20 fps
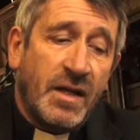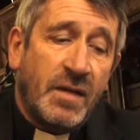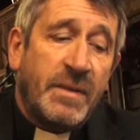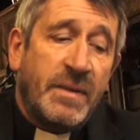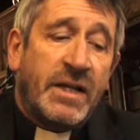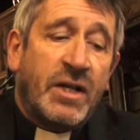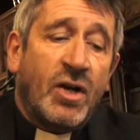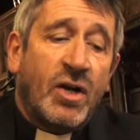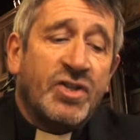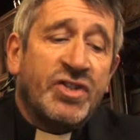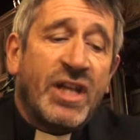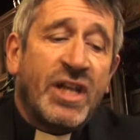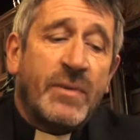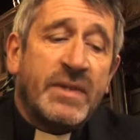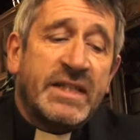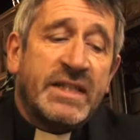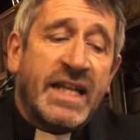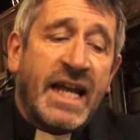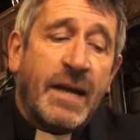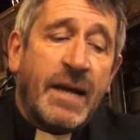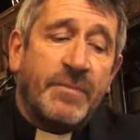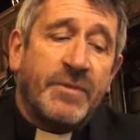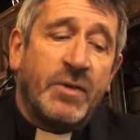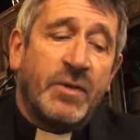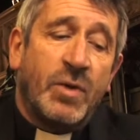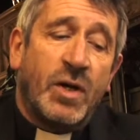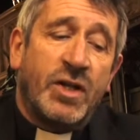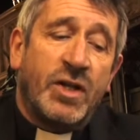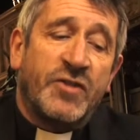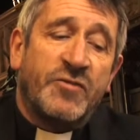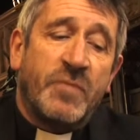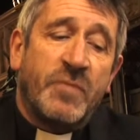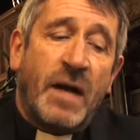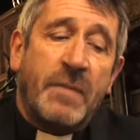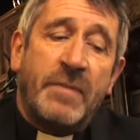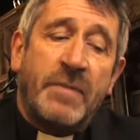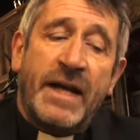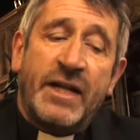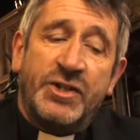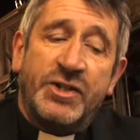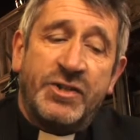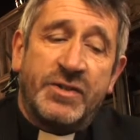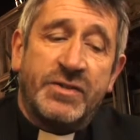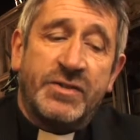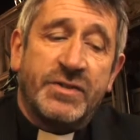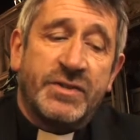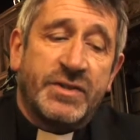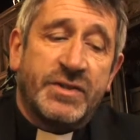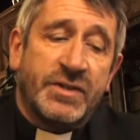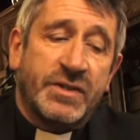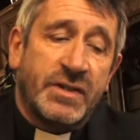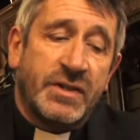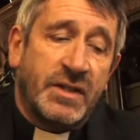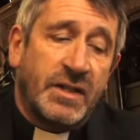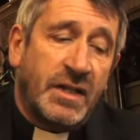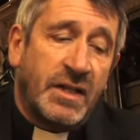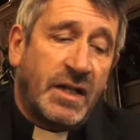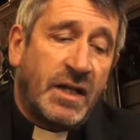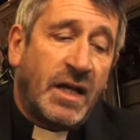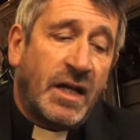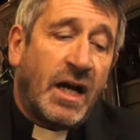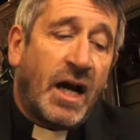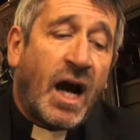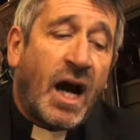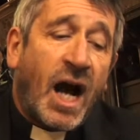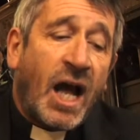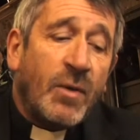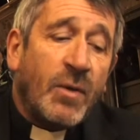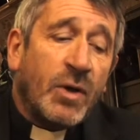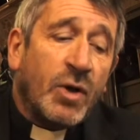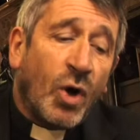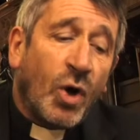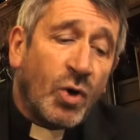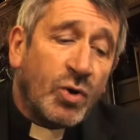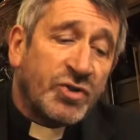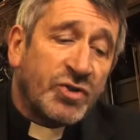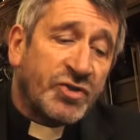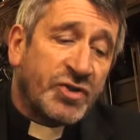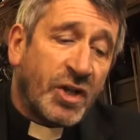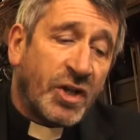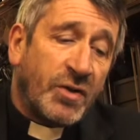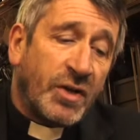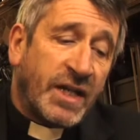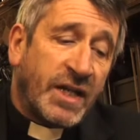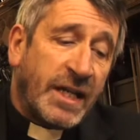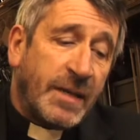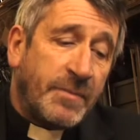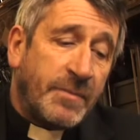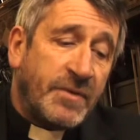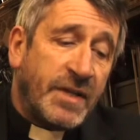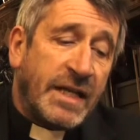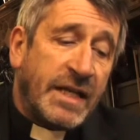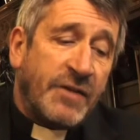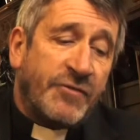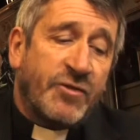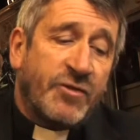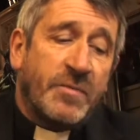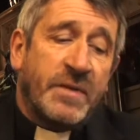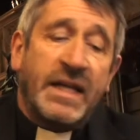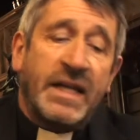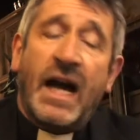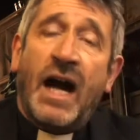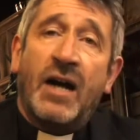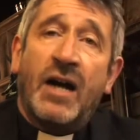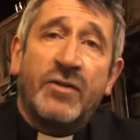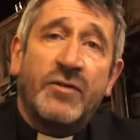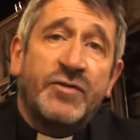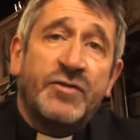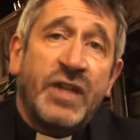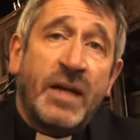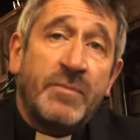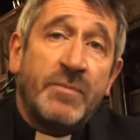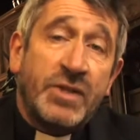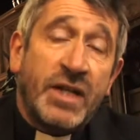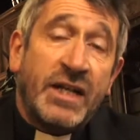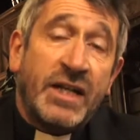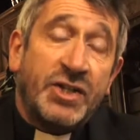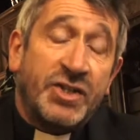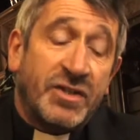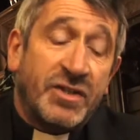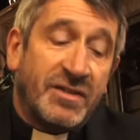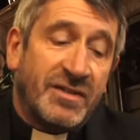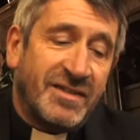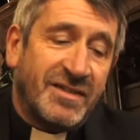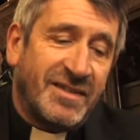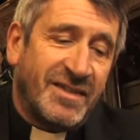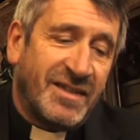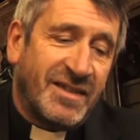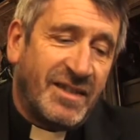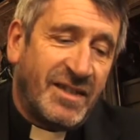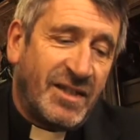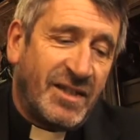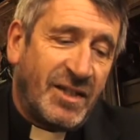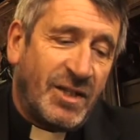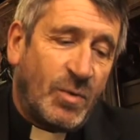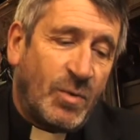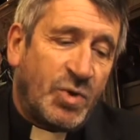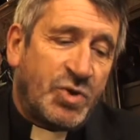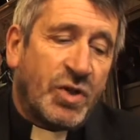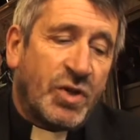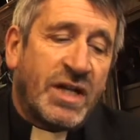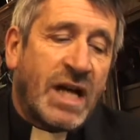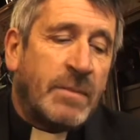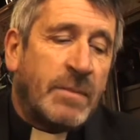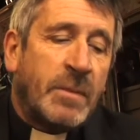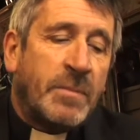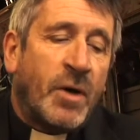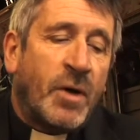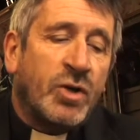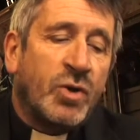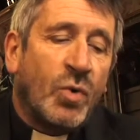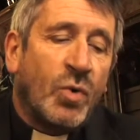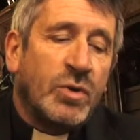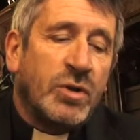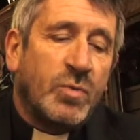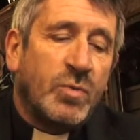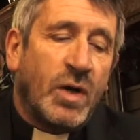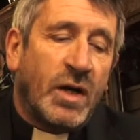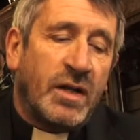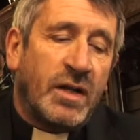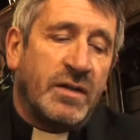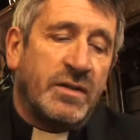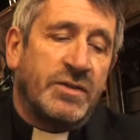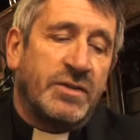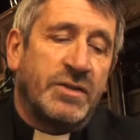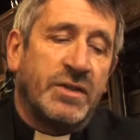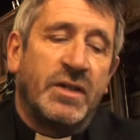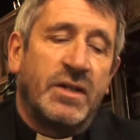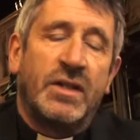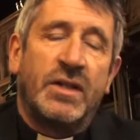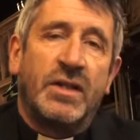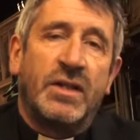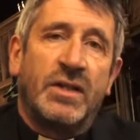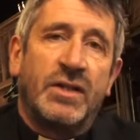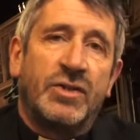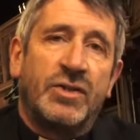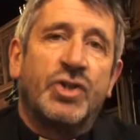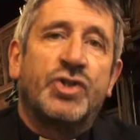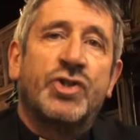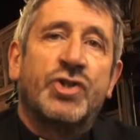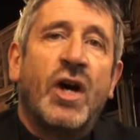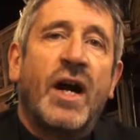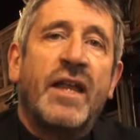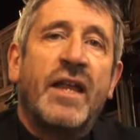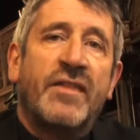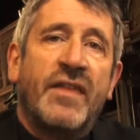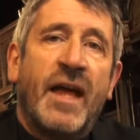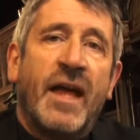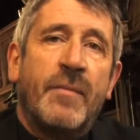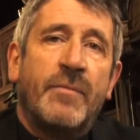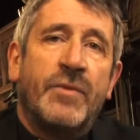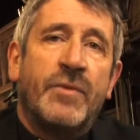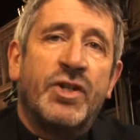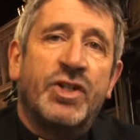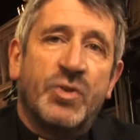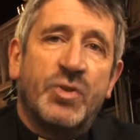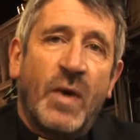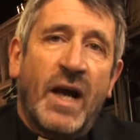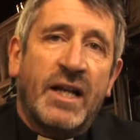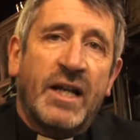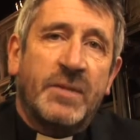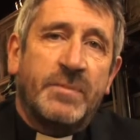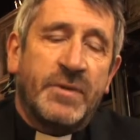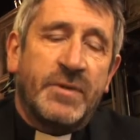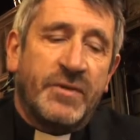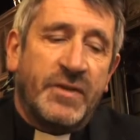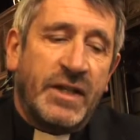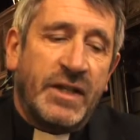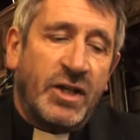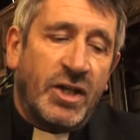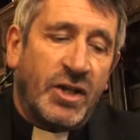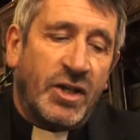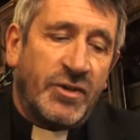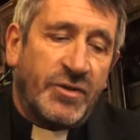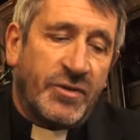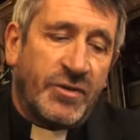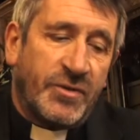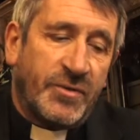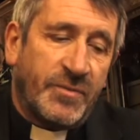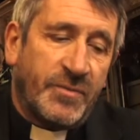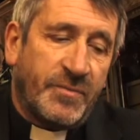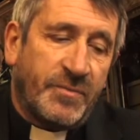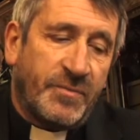Because thou hast kept the word of my patience, I will also keep thee from the hour of temptation, which shall come upon all the world, to try them that dwell upon the earth.